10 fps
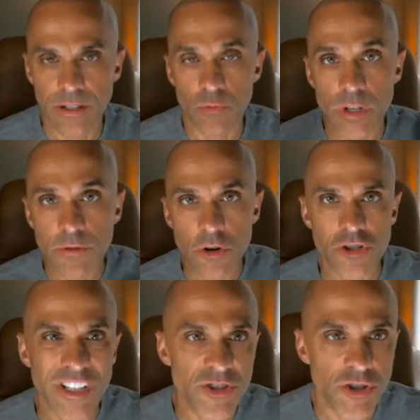
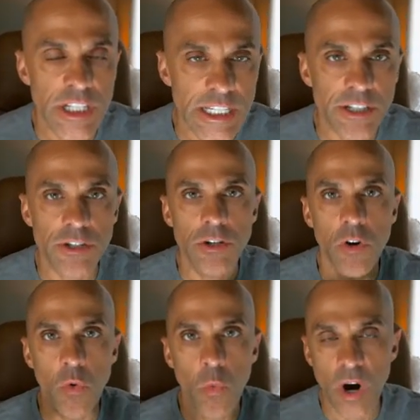reverse engineer
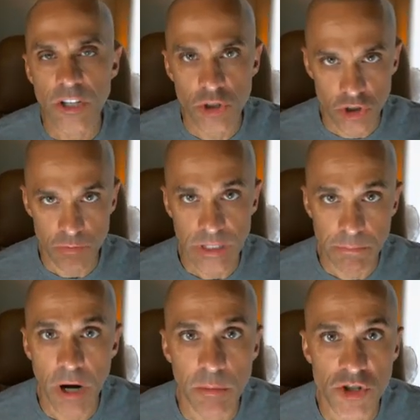what you should be
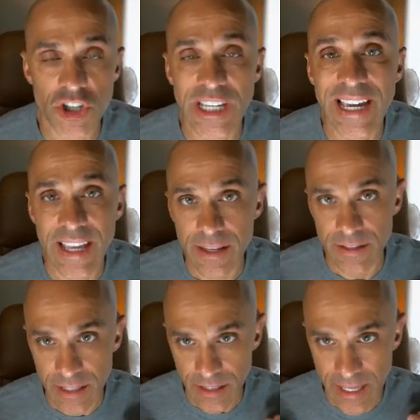publishing
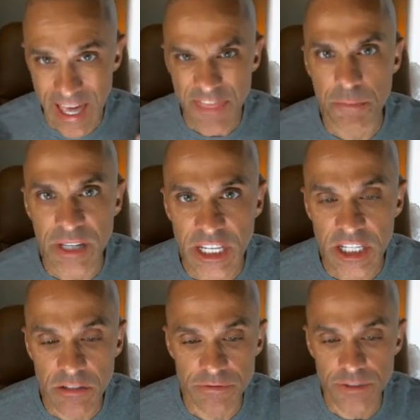at the
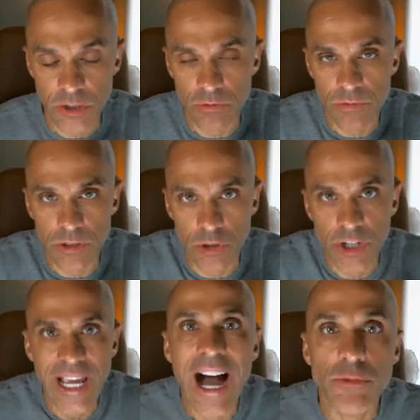beginning of
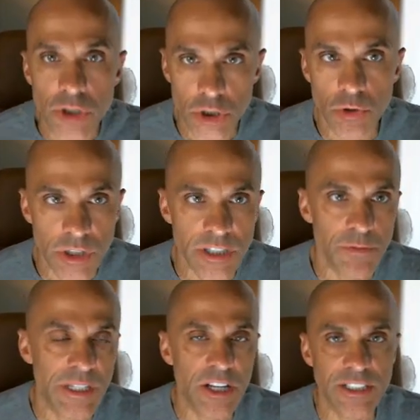learning how to do this,
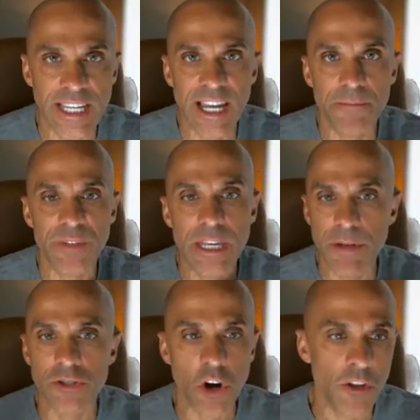because I get
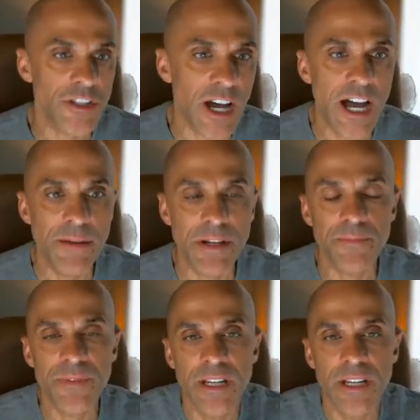emails all the time and